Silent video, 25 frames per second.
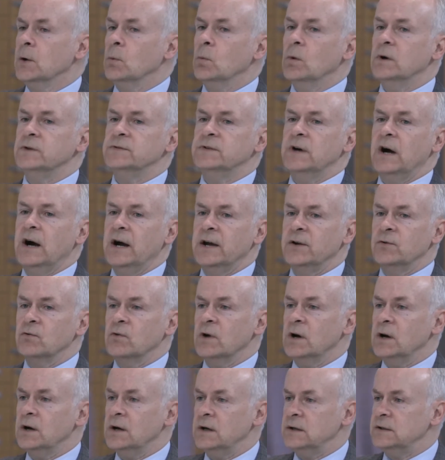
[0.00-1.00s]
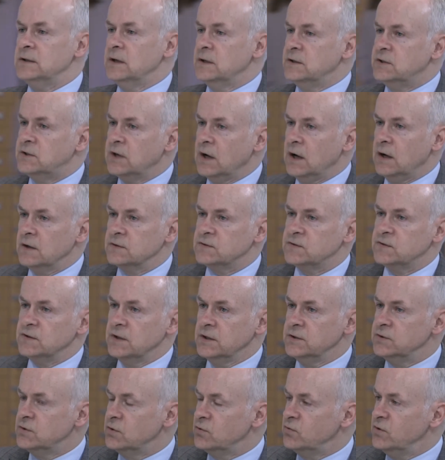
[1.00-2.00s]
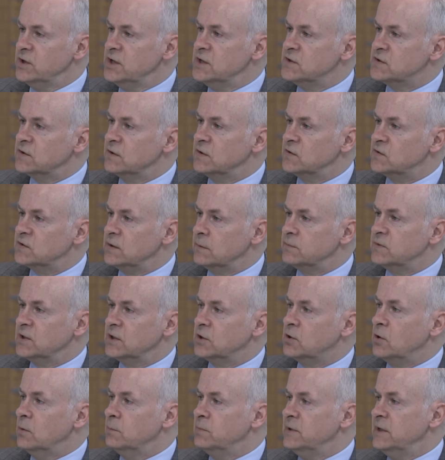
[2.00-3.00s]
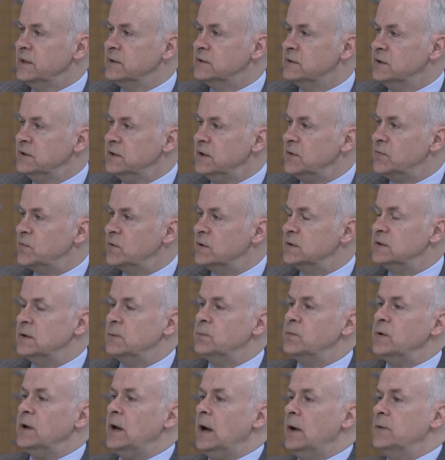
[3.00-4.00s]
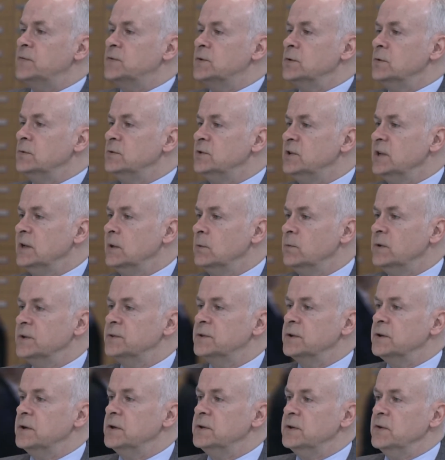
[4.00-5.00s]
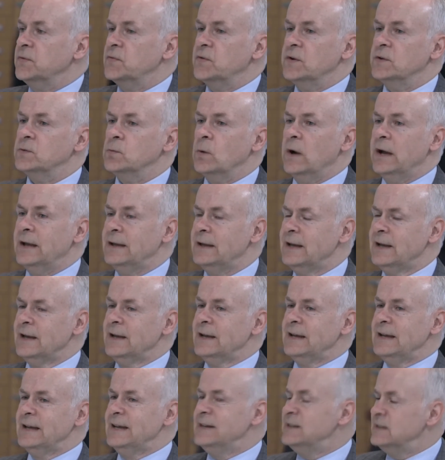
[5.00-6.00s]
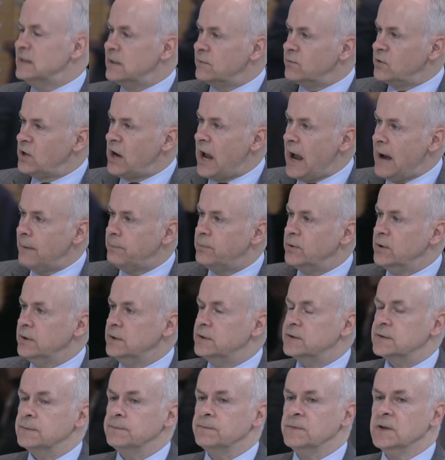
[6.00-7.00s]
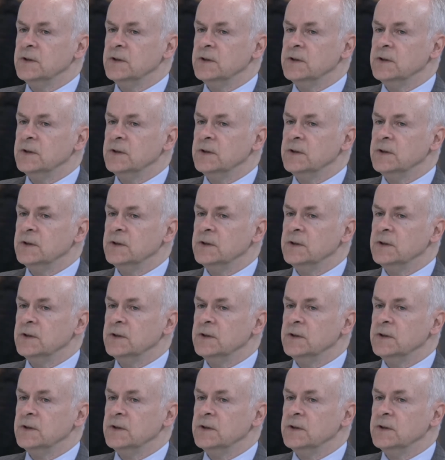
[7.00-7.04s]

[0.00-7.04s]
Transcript: What Iran does in the region is something completely different that we have to deal with in a different way. It never happened.